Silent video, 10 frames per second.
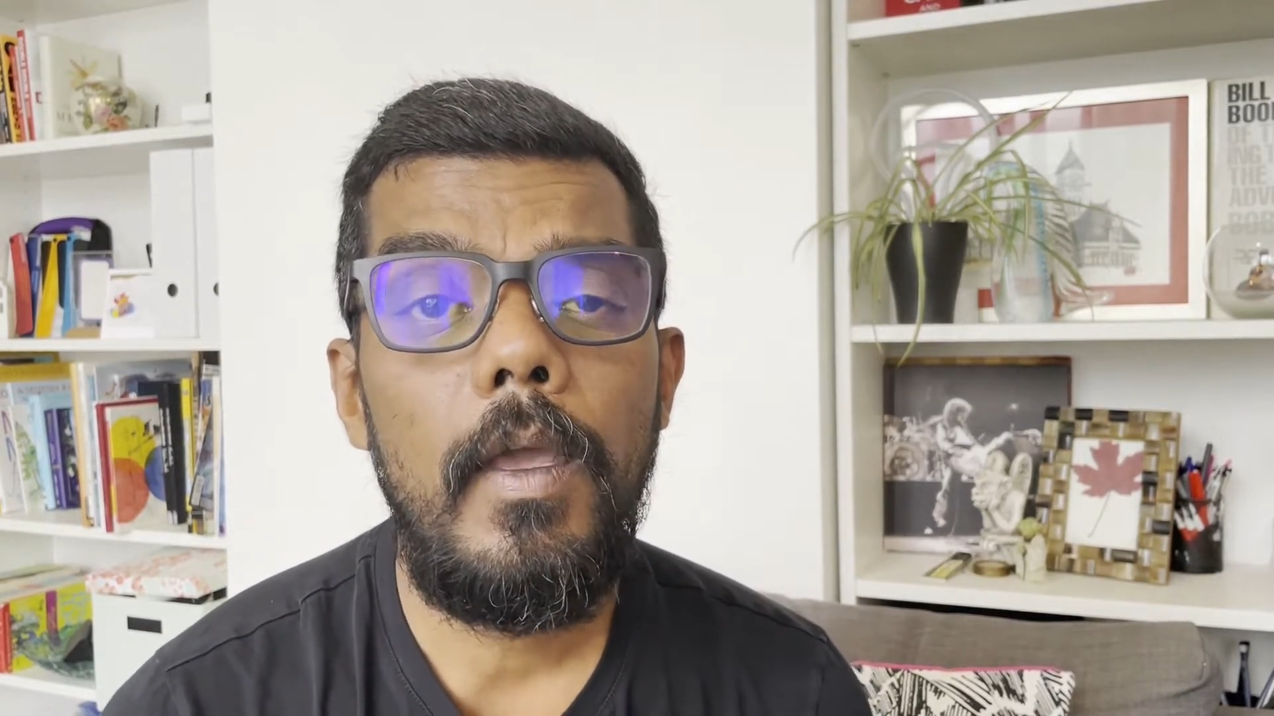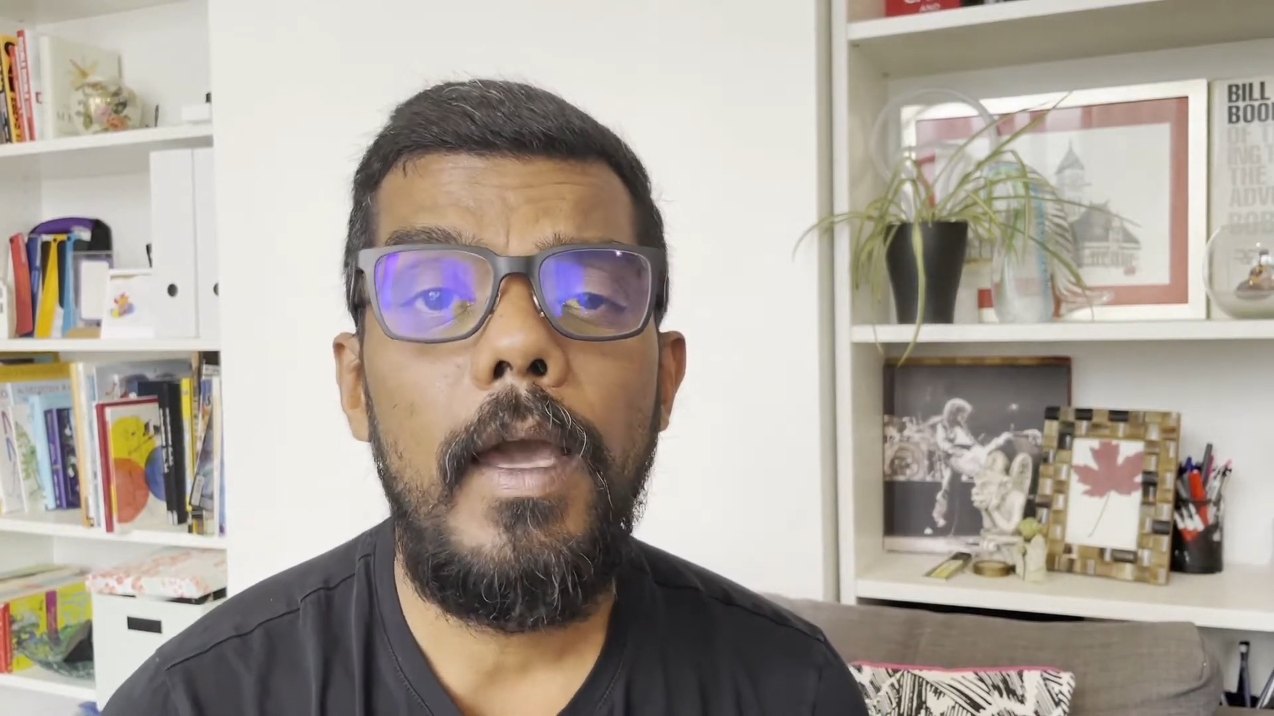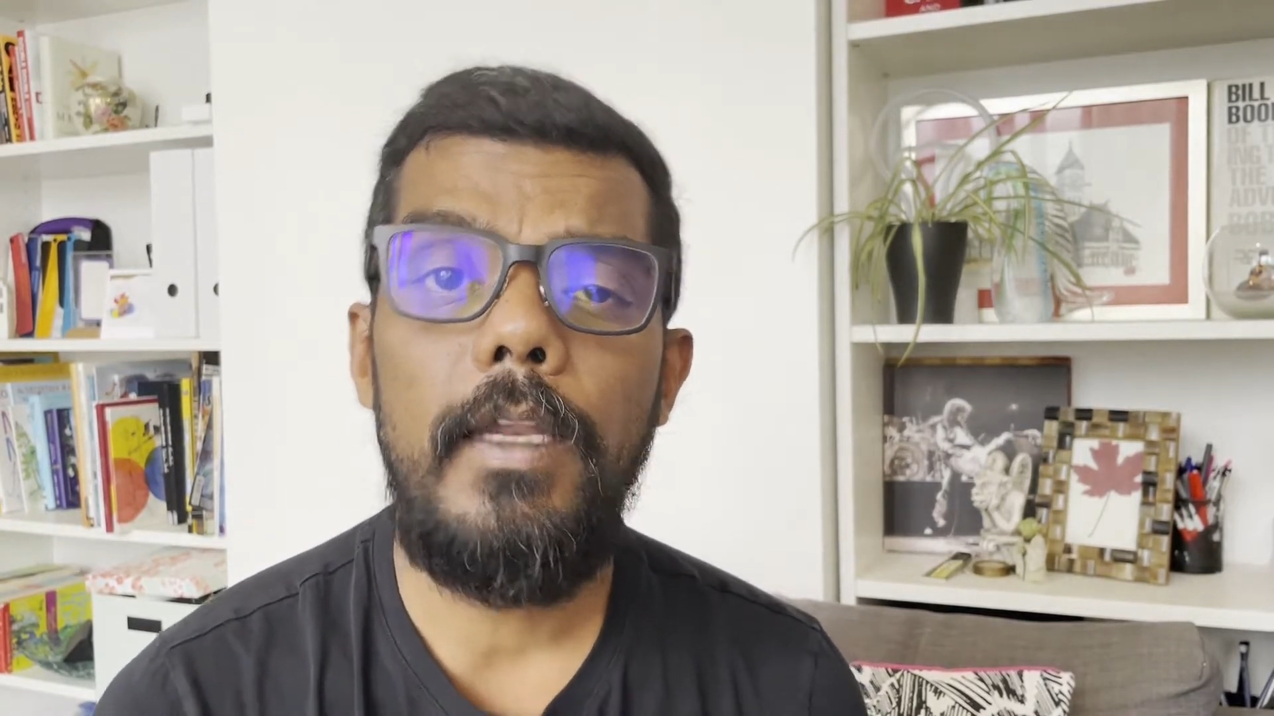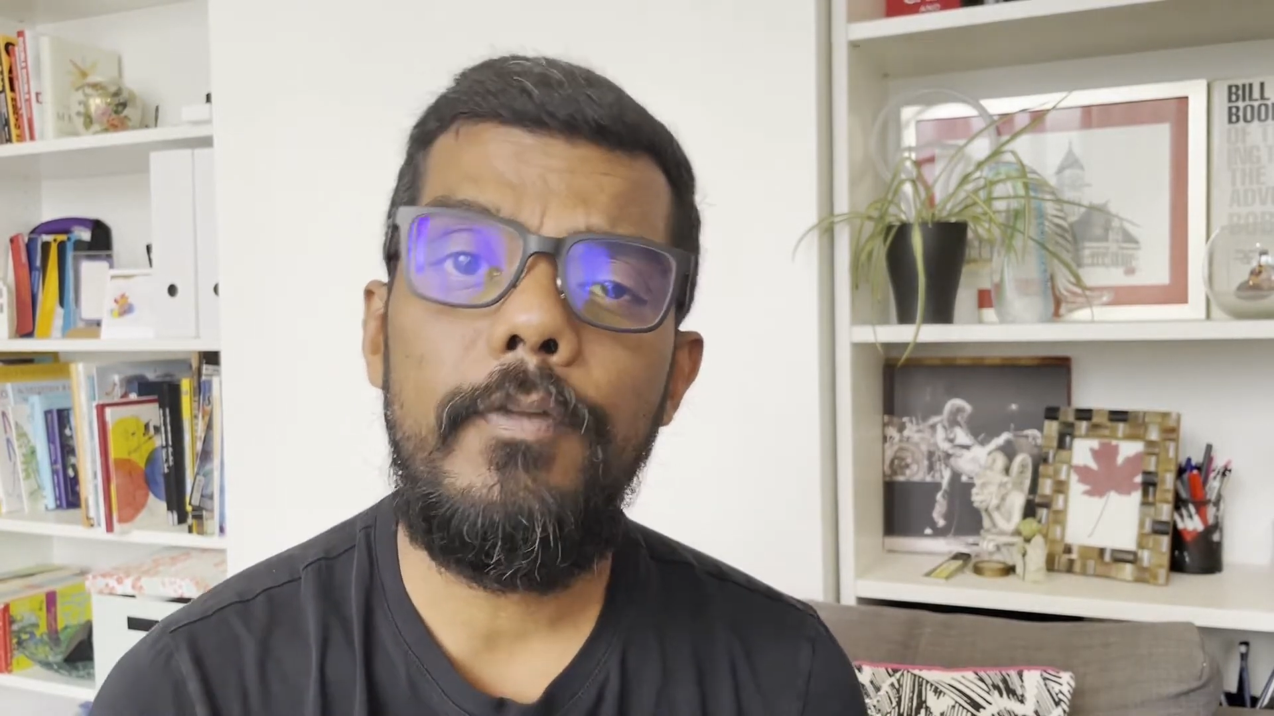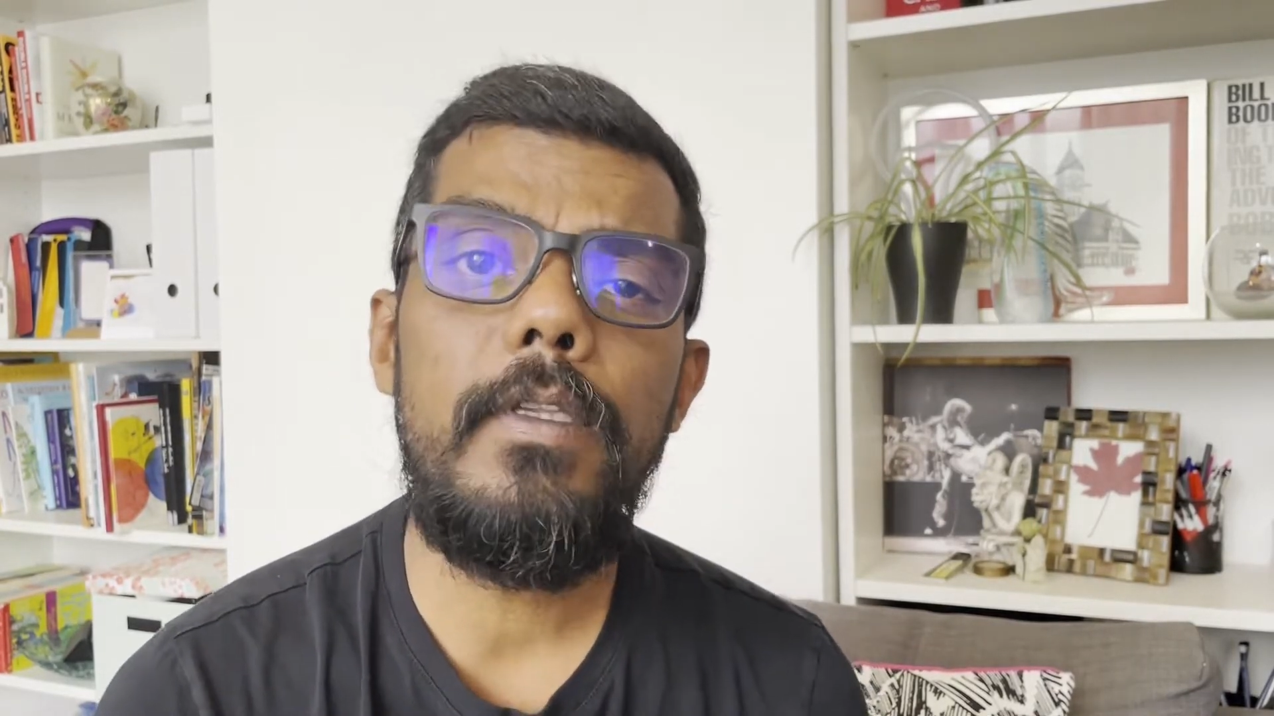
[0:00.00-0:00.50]

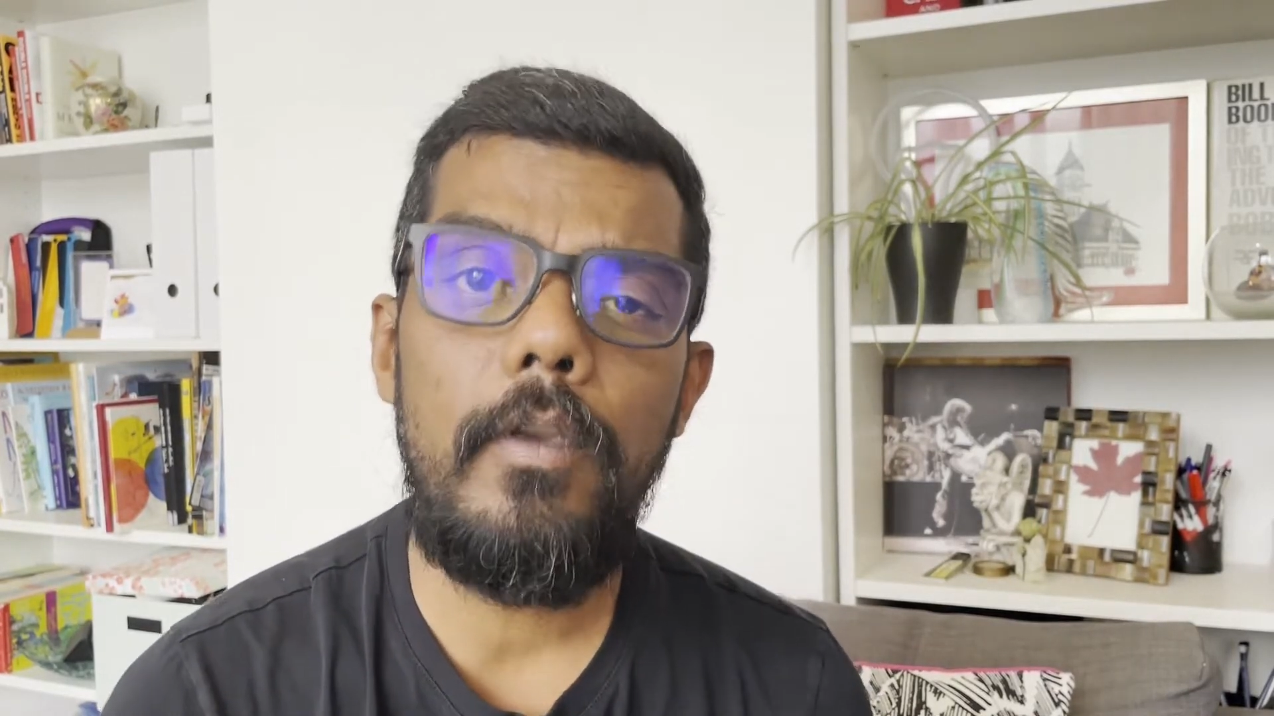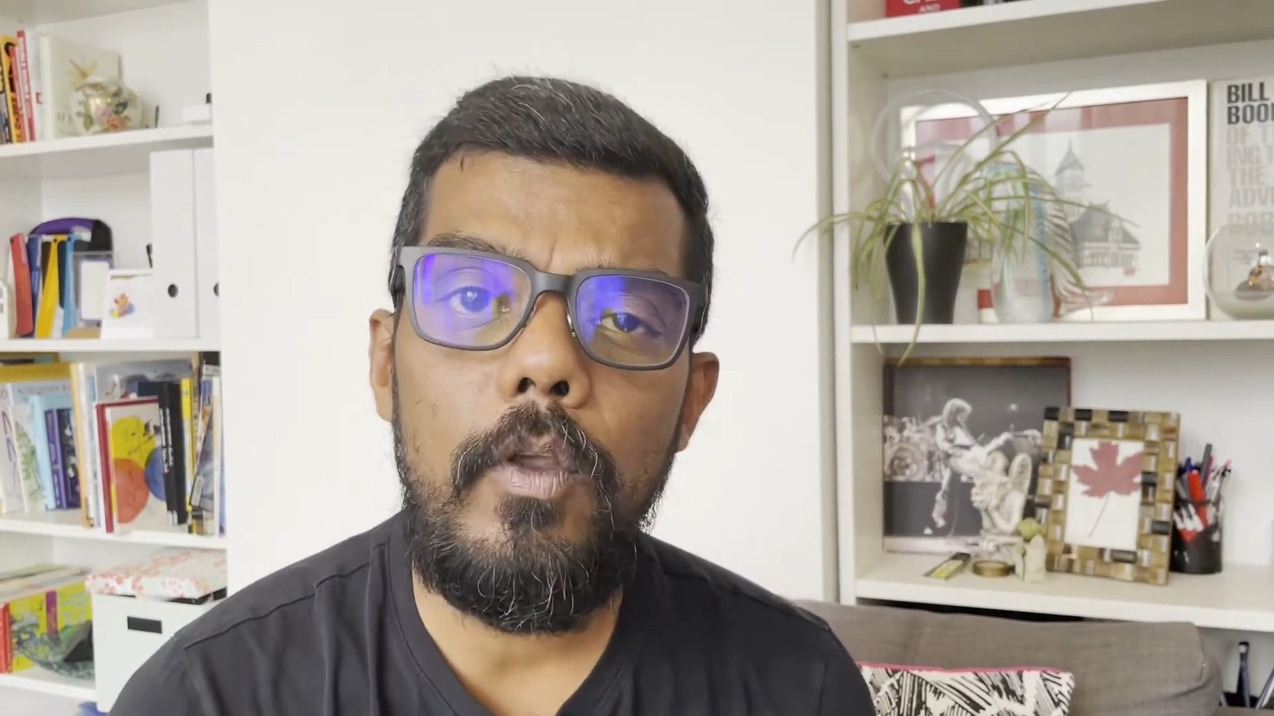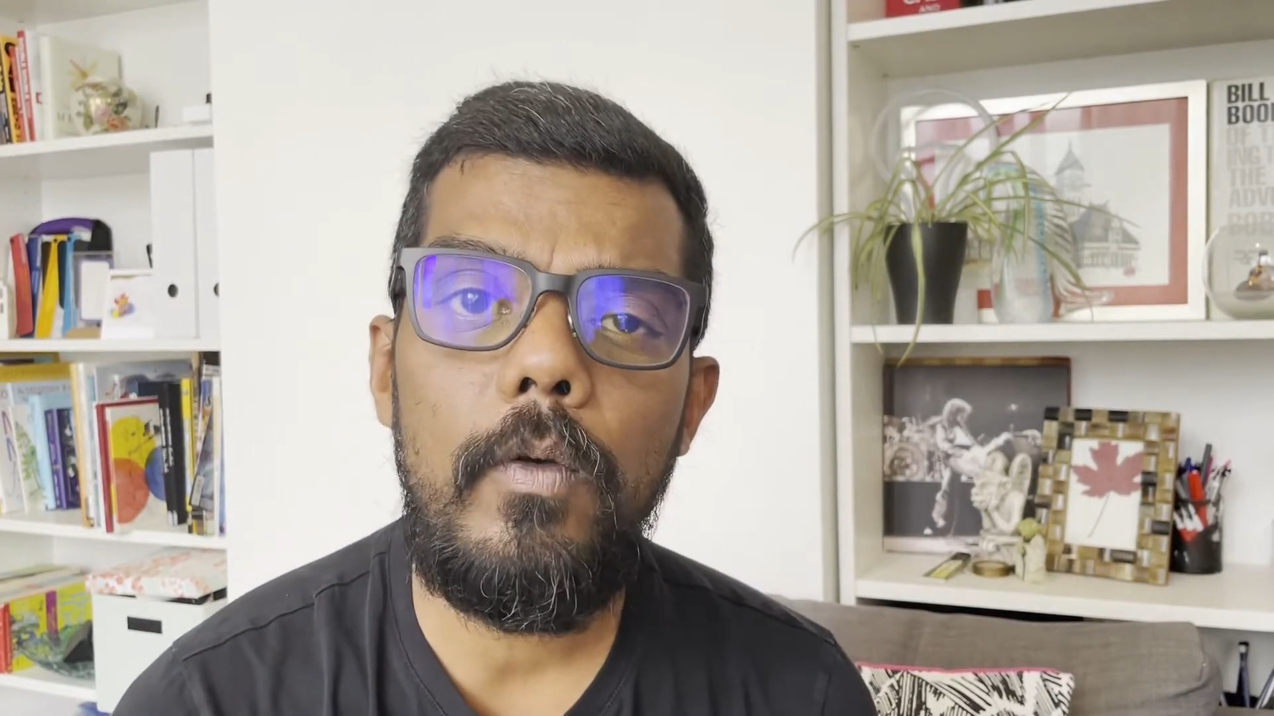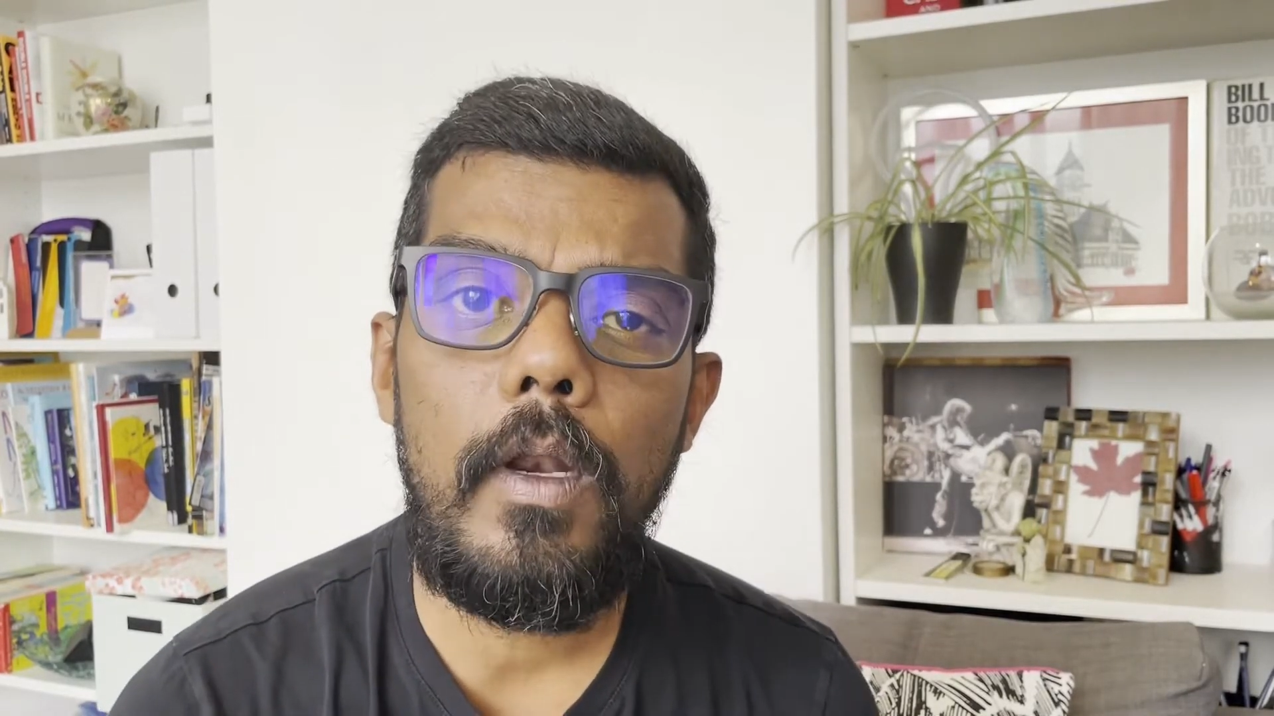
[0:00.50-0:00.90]
And if it's a new